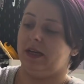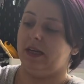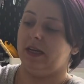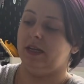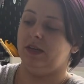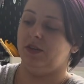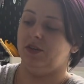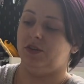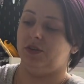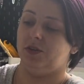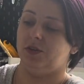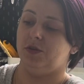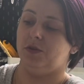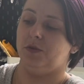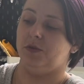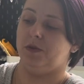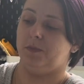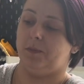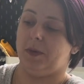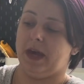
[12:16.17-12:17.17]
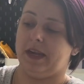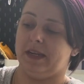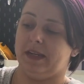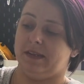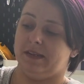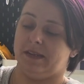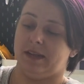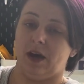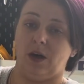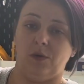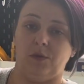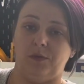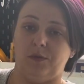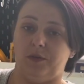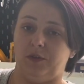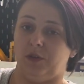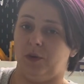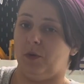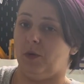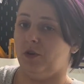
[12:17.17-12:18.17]
into the bed itself,
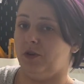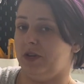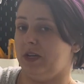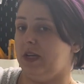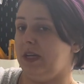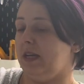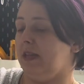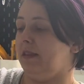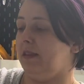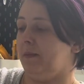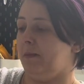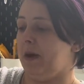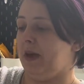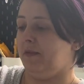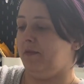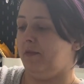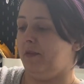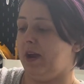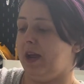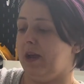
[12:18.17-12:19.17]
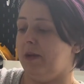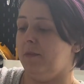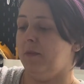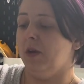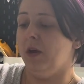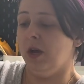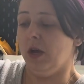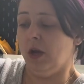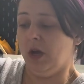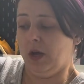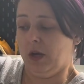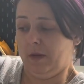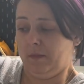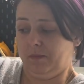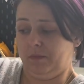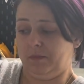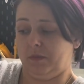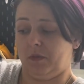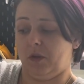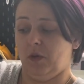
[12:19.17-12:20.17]
so underneath the bed frame
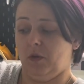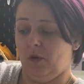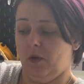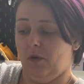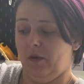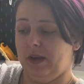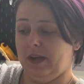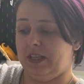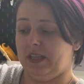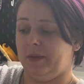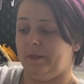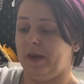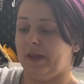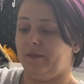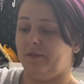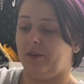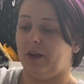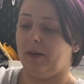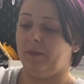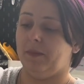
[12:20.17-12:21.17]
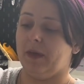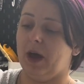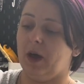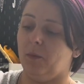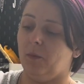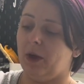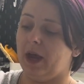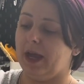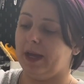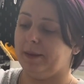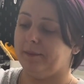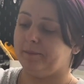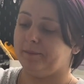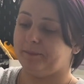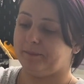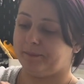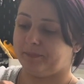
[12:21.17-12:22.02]
or into the bed frame that way.